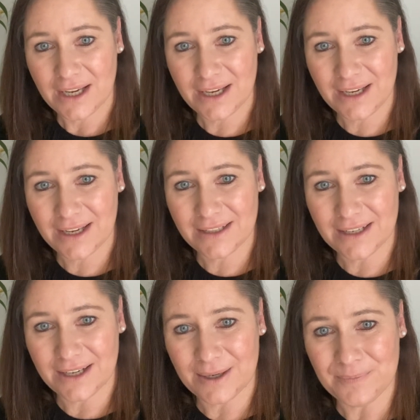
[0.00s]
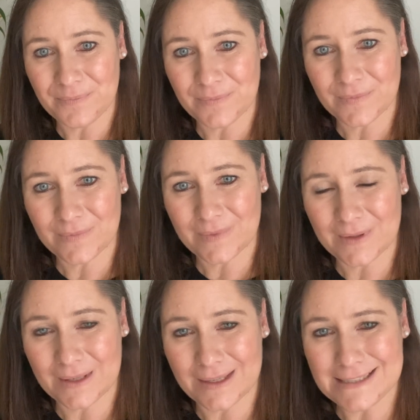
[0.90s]
And
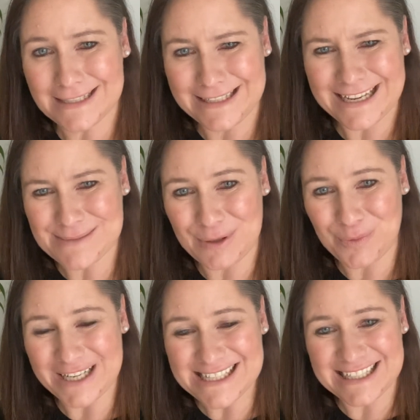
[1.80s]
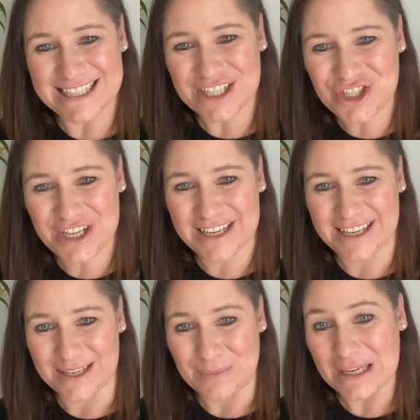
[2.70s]
I said, "Yes, but what is it teaching
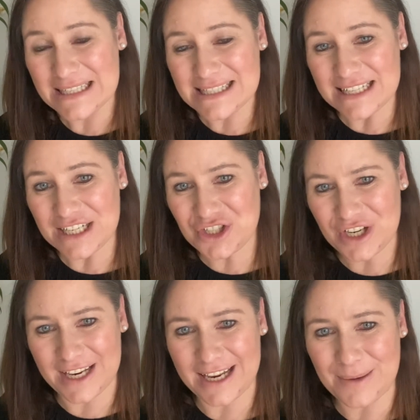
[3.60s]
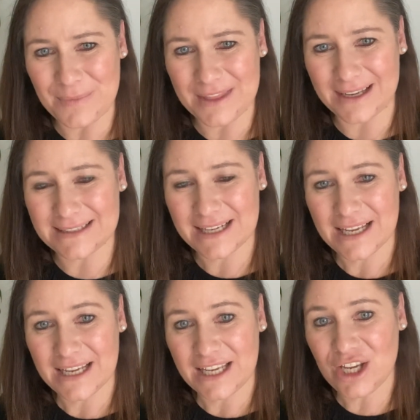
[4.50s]
him? It's teaching him that
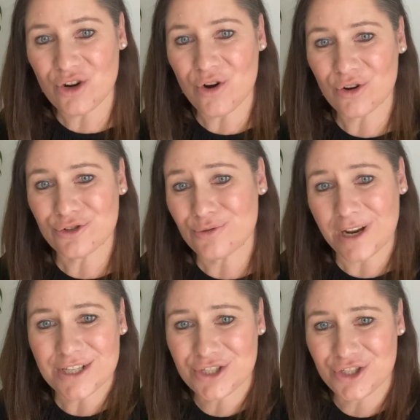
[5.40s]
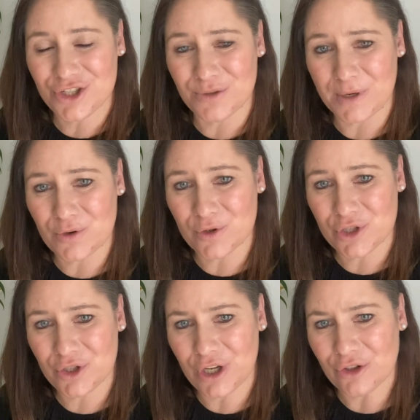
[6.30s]
he can't trust you because
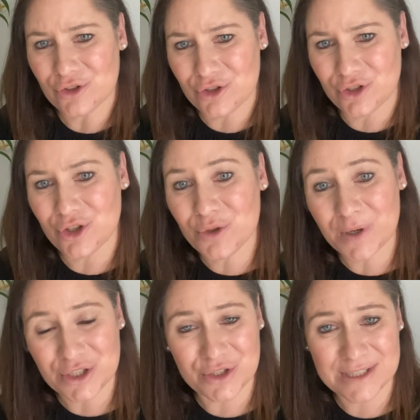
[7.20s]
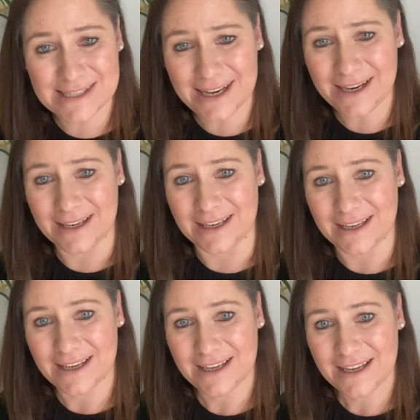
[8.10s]
you don't do what you say."
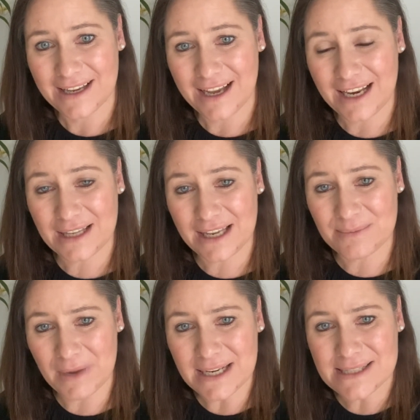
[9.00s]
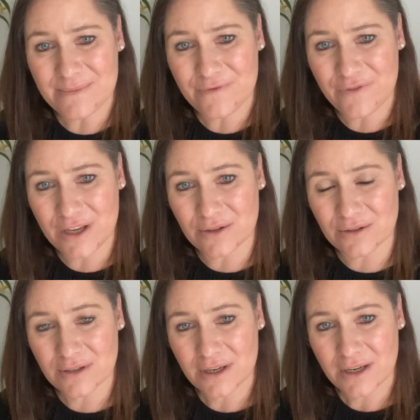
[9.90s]
And it makes him
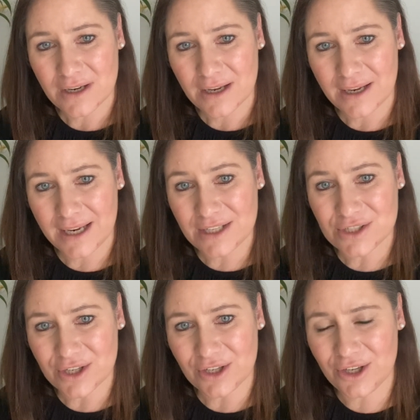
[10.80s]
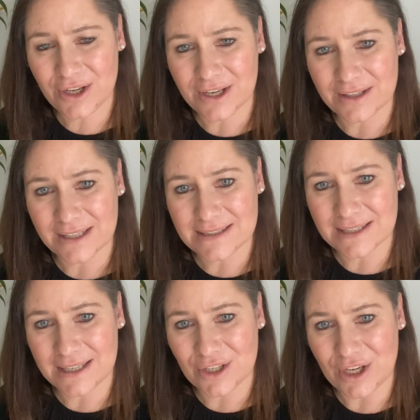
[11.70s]
feel insecure that,
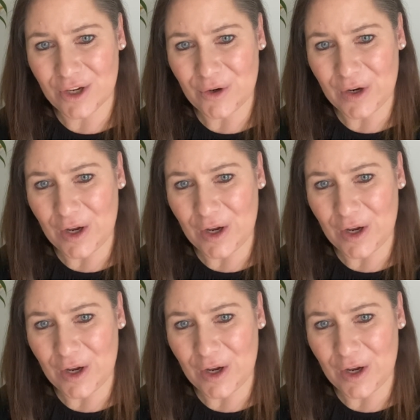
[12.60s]
you know,